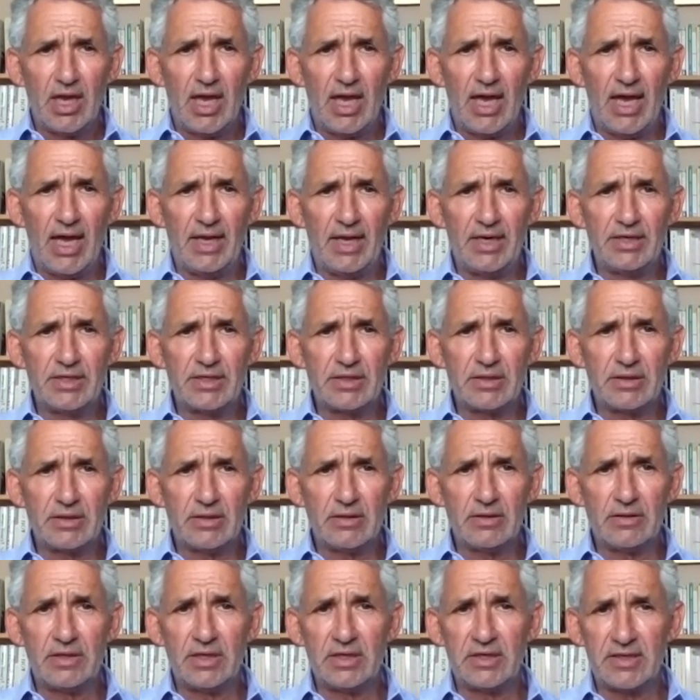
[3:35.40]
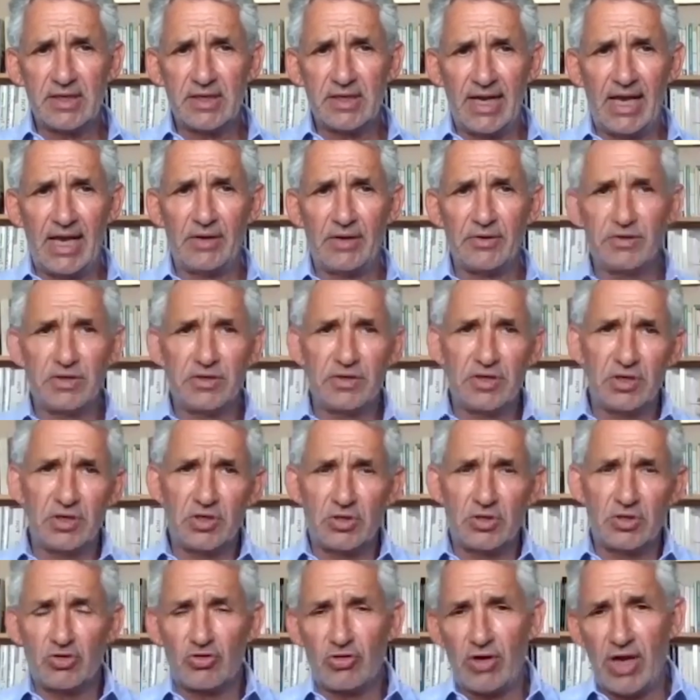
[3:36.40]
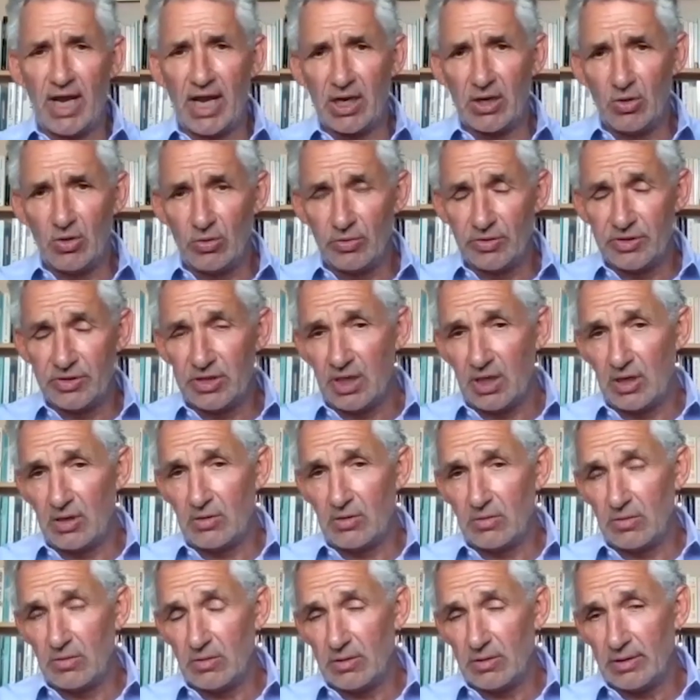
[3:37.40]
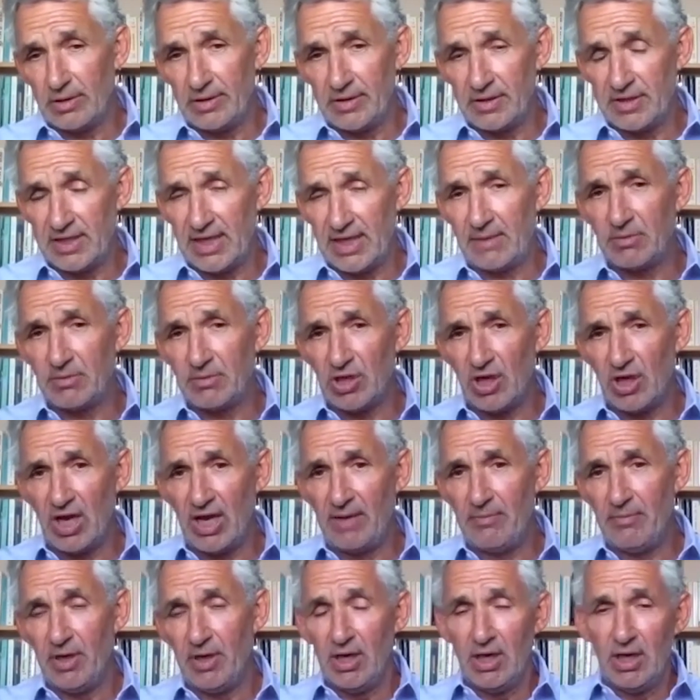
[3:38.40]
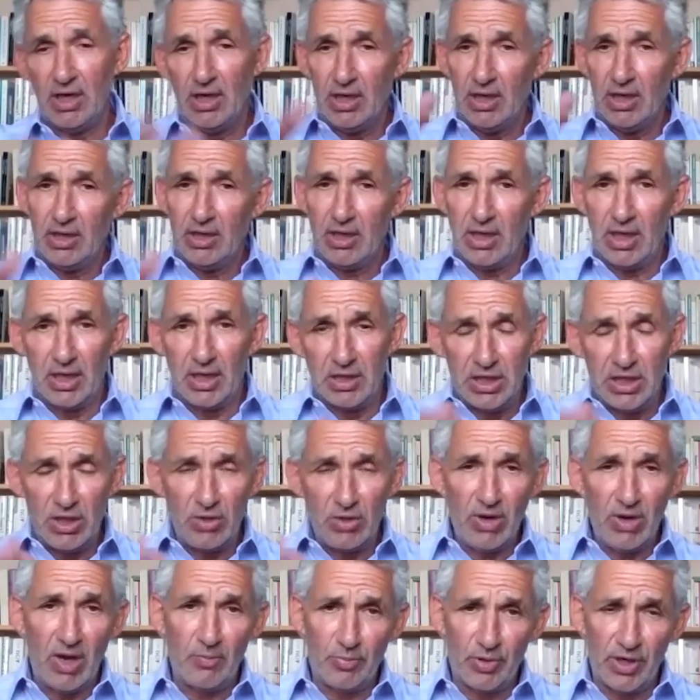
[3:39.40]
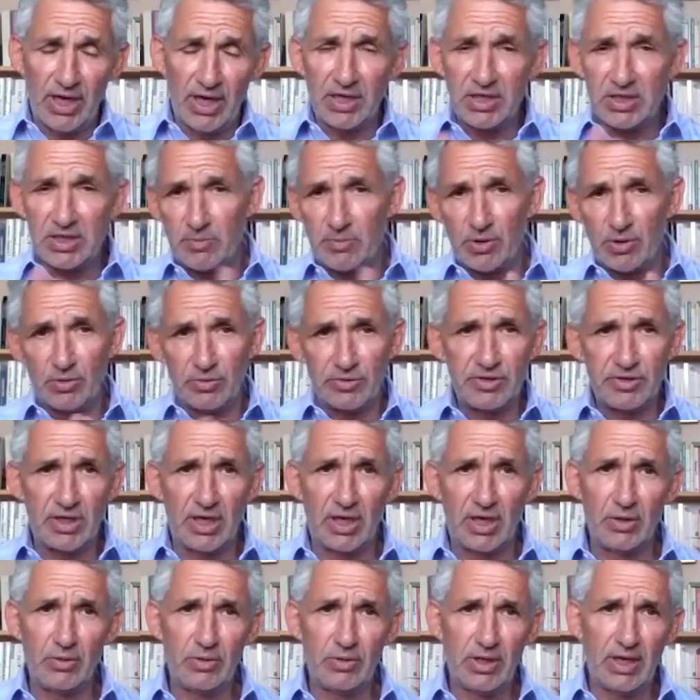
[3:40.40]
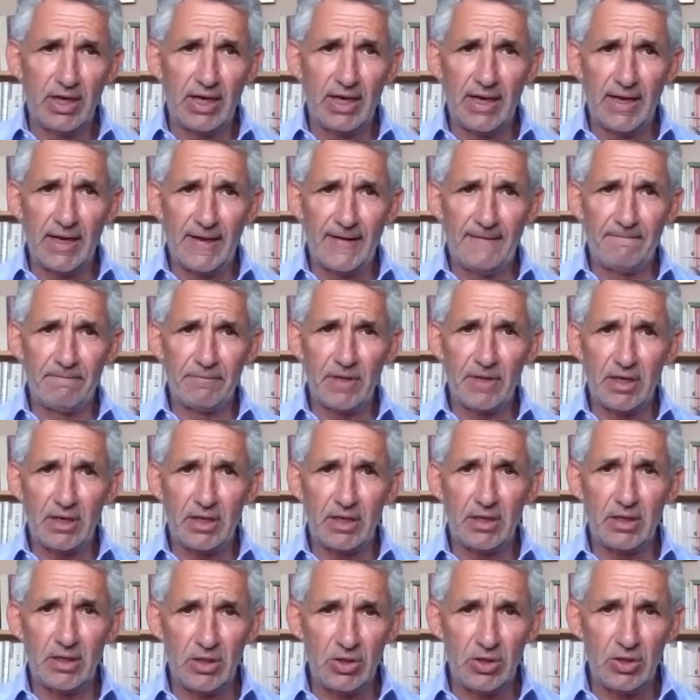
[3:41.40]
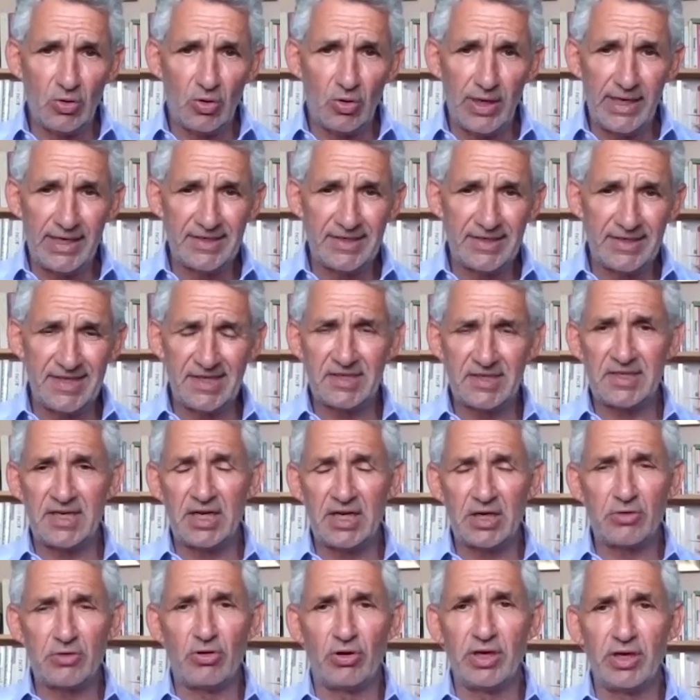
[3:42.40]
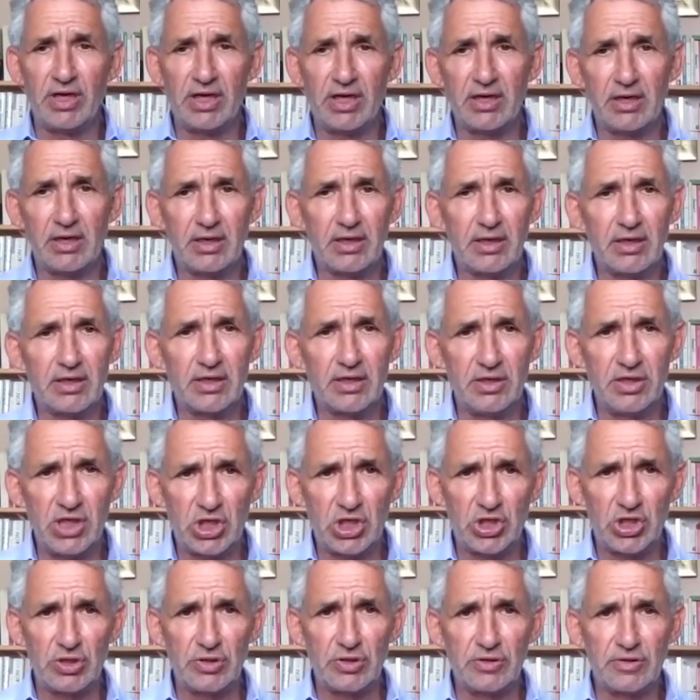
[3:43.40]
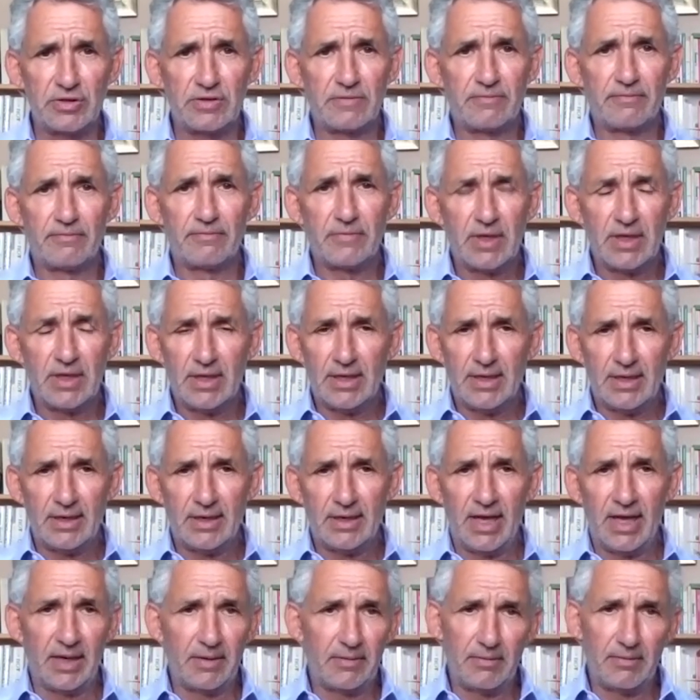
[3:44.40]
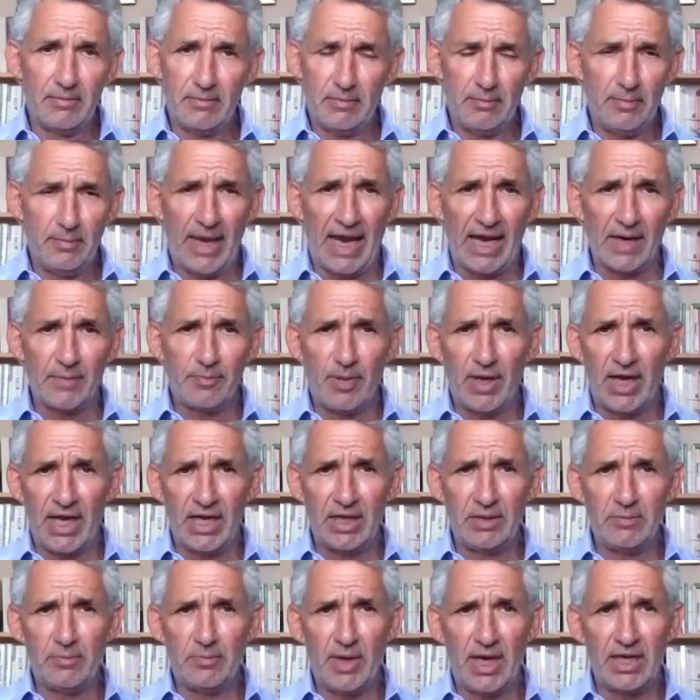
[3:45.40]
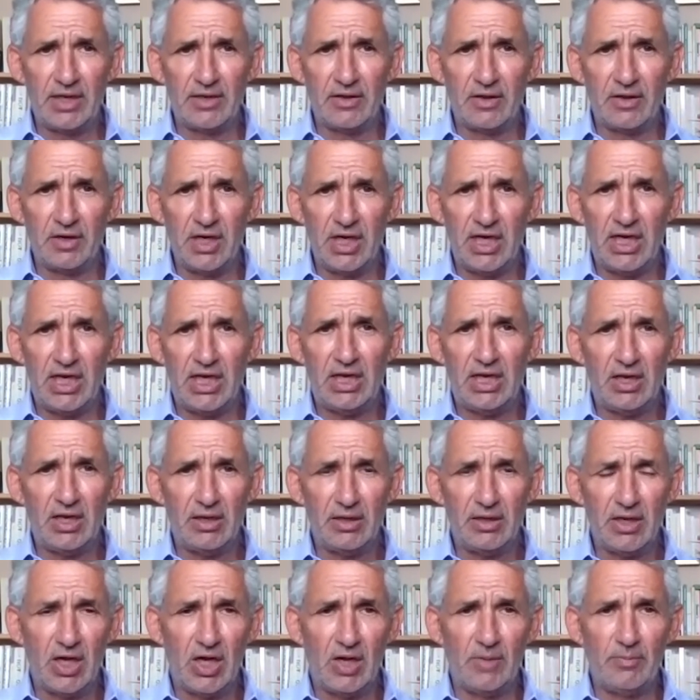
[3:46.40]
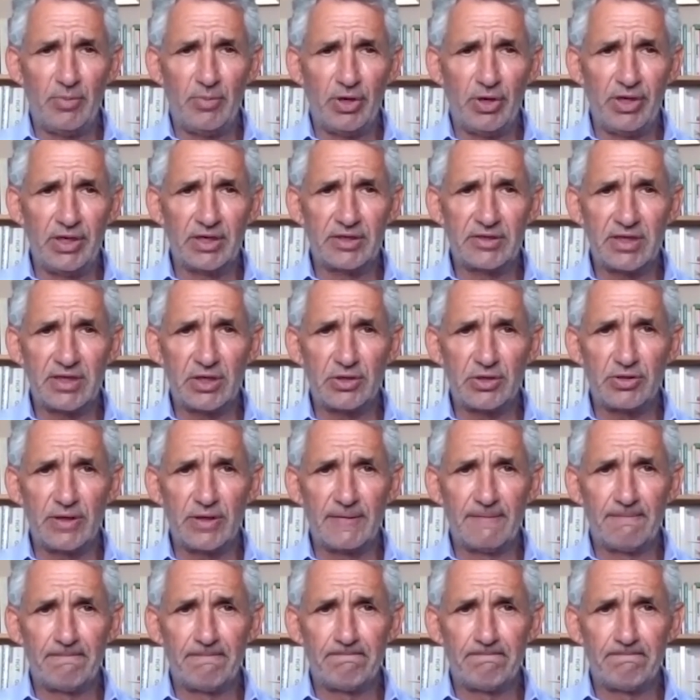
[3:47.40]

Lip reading: And this allows us to track also at the same time new outbreaks, but also your existing chronic conditions like back pain, pain in the knee, heartburn, etc.